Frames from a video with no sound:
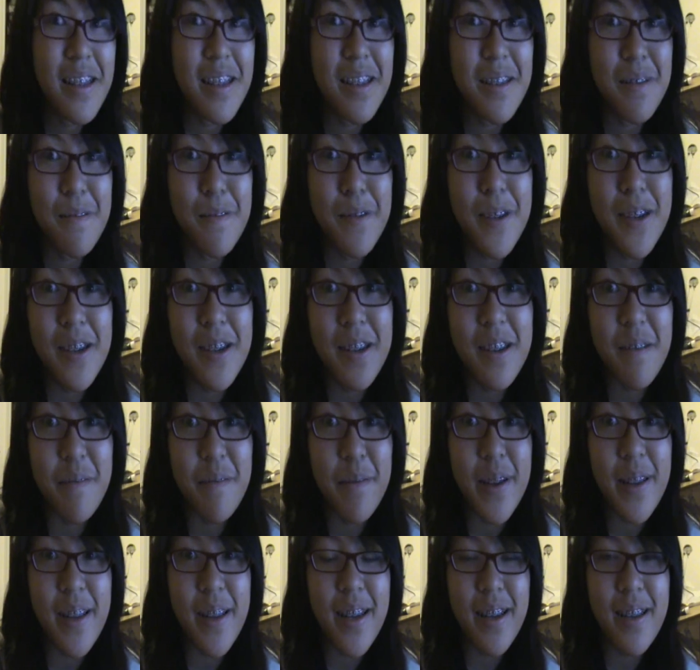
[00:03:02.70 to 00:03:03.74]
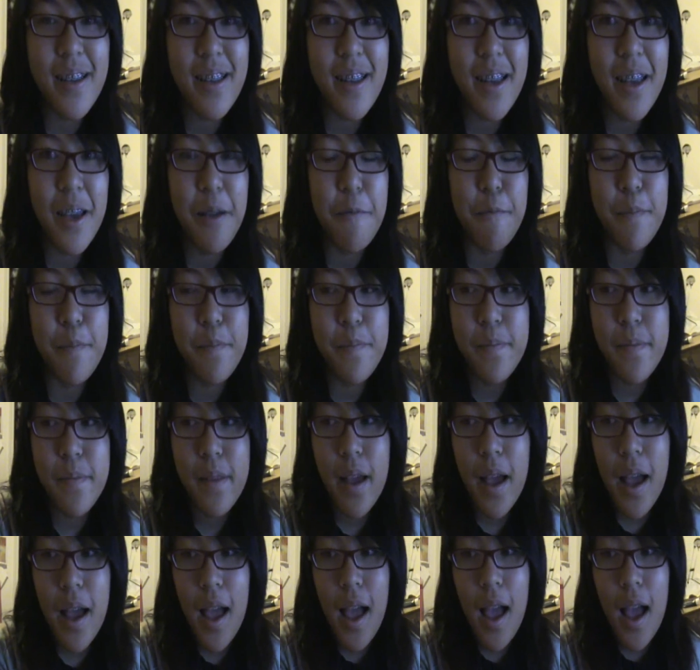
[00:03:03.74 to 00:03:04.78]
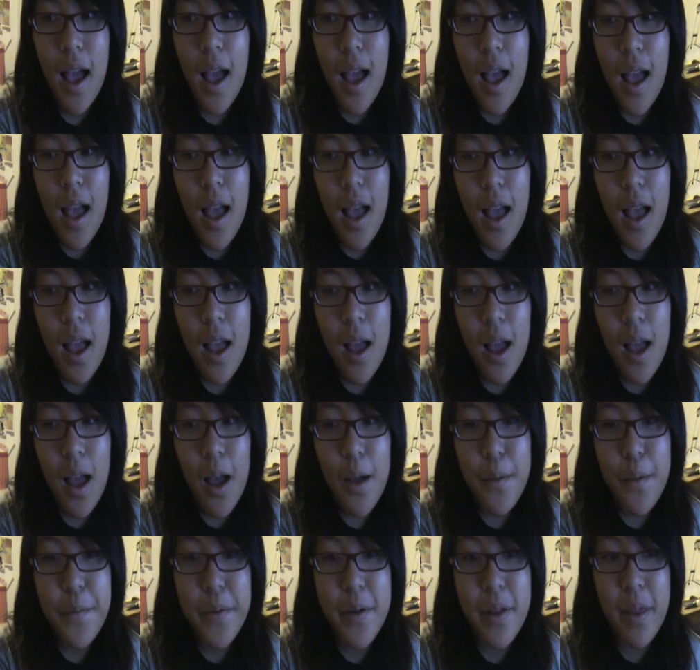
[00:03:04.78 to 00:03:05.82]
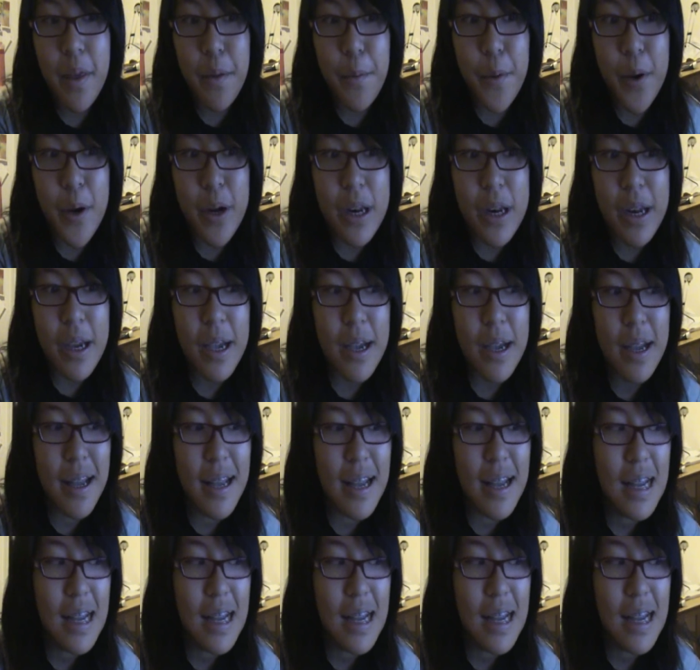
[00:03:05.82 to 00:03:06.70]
This is weird, my last theme. Really weird.